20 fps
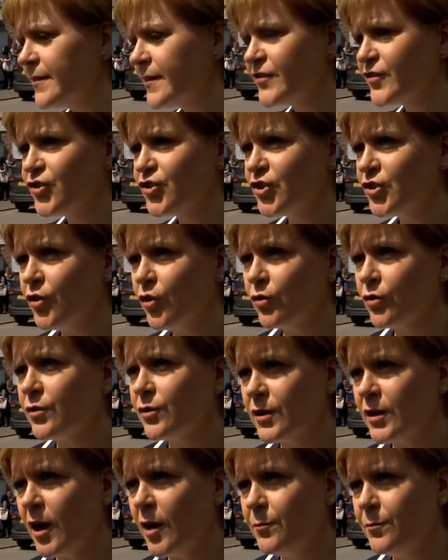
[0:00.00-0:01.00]
This should not
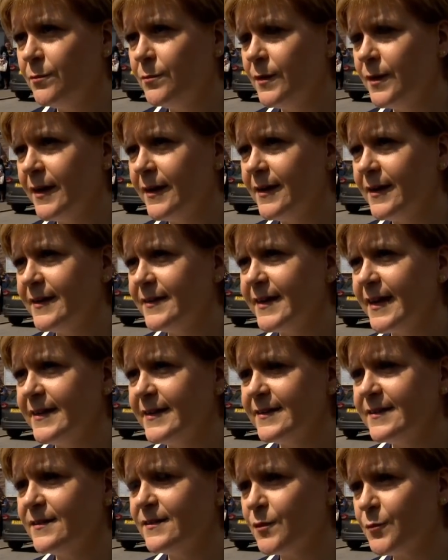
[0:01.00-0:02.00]
come as
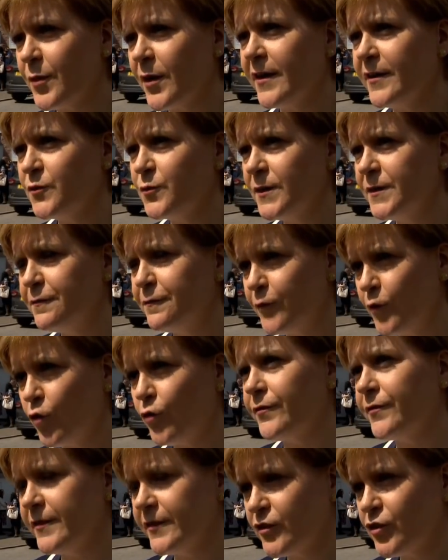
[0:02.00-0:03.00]
any surprise. We
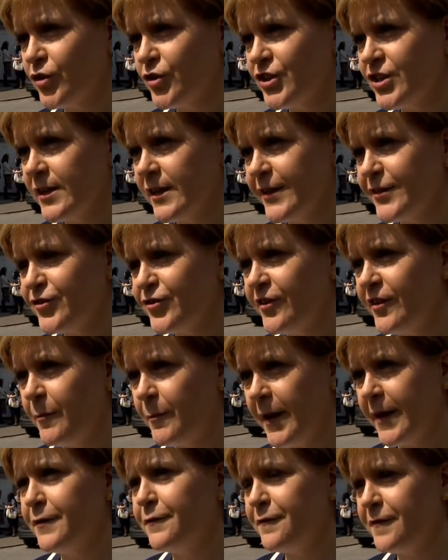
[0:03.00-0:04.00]
fought the Scottish election on
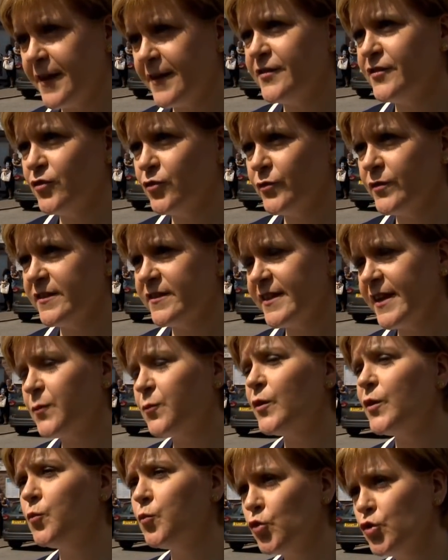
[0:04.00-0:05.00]
a manifesto that
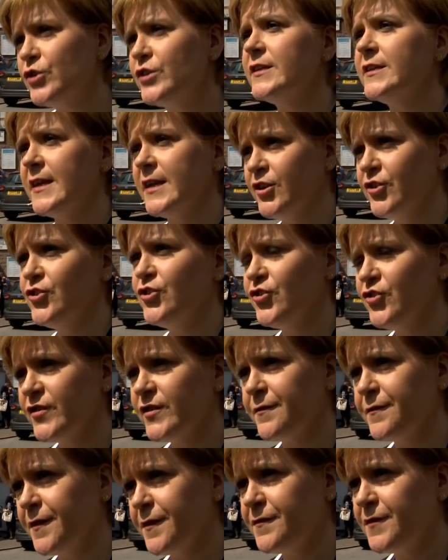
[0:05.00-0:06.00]
said we wouldn't
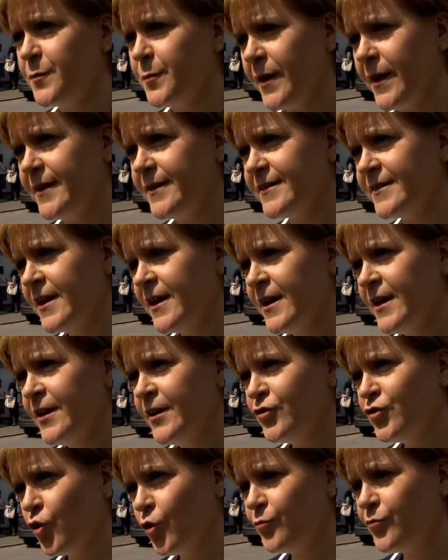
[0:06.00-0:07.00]
introduce a 50 pence
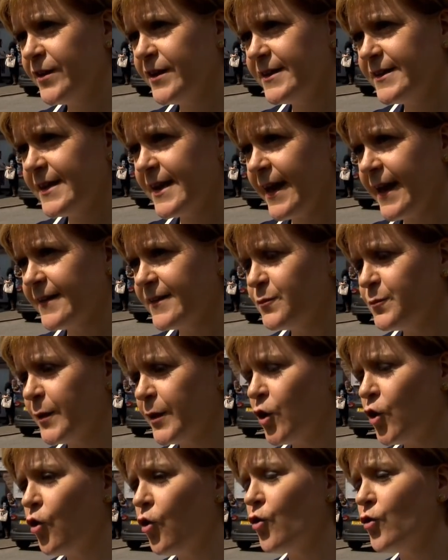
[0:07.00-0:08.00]
top rate tax
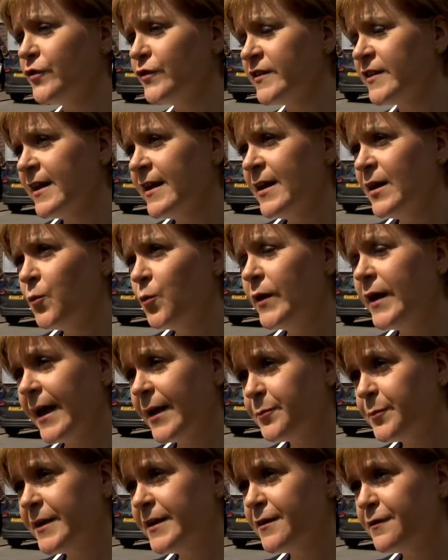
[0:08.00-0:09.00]
because we
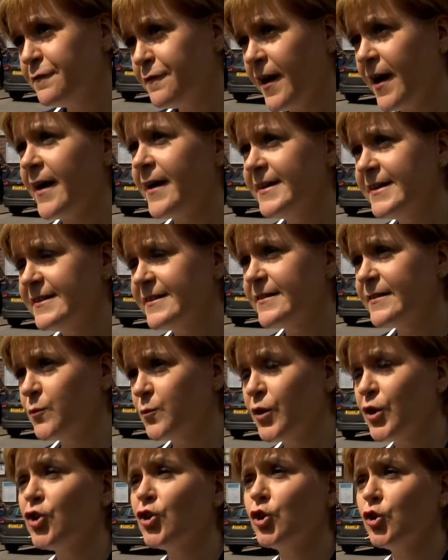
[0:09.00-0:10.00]
had been advised
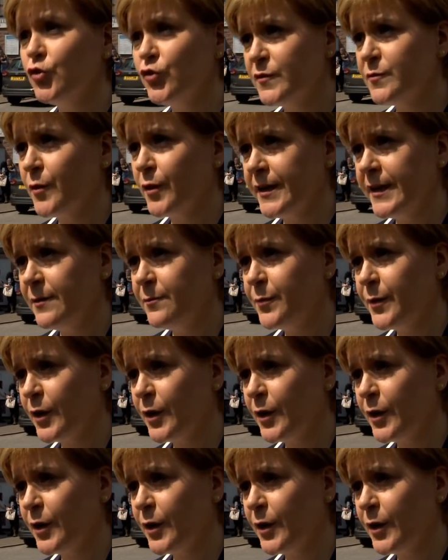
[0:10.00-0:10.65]
that we could lose money